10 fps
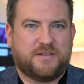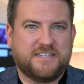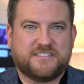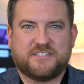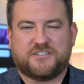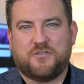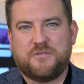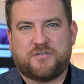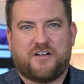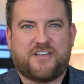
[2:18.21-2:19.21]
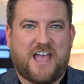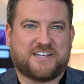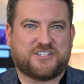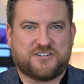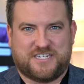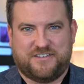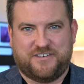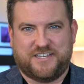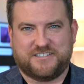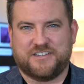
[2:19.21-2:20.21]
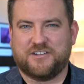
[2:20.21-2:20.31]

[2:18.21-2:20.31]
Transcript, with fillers: Plus, Sony Bravia XR TVs